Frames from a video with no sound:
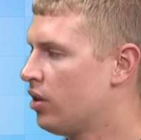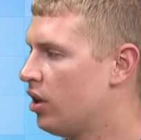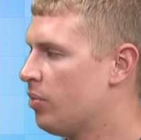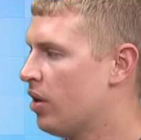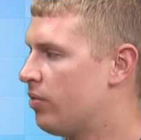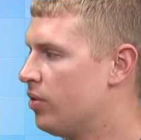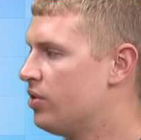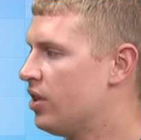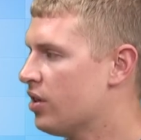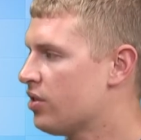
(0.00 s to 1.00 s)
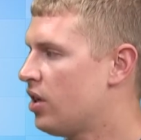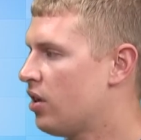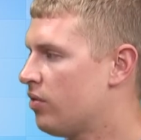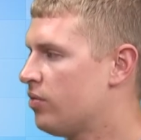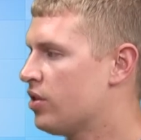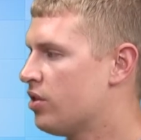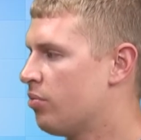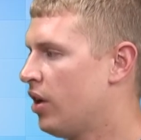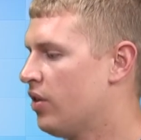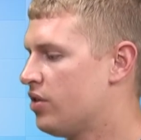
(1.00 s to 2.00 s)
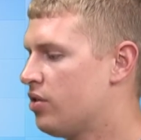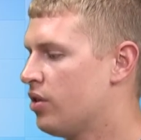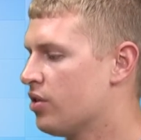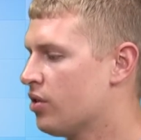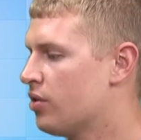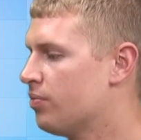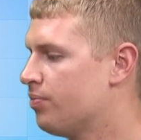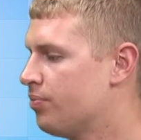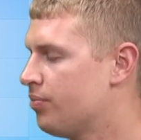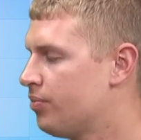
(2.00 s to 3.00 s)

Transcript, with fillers: good amount of food sales, yeah. Awesome. It's a brand that's 2 years old.